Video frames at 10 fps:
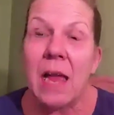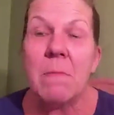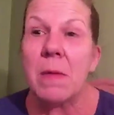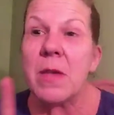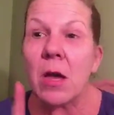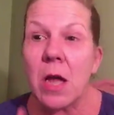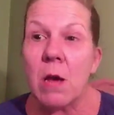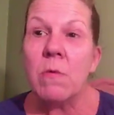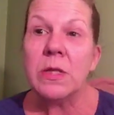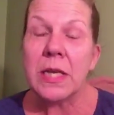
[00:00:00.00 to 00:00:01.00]
and maybe I'll
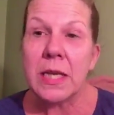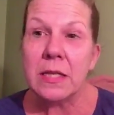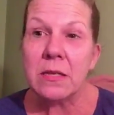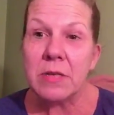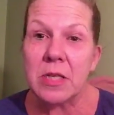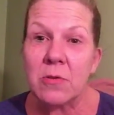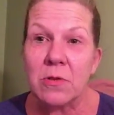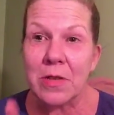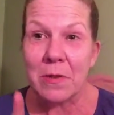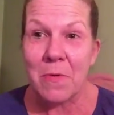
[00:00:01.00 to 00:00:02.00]
go when the kids are in
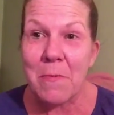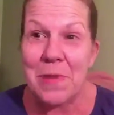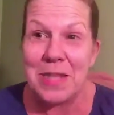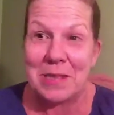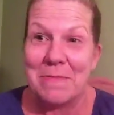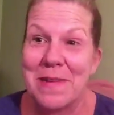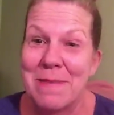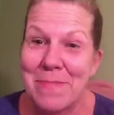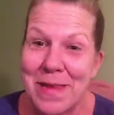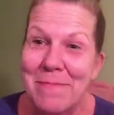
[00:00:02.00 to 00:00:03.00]
school so there won't be so
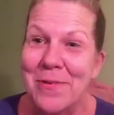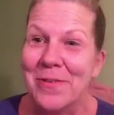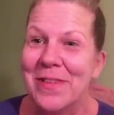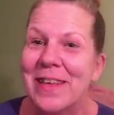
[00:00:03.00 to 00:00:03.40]
many people.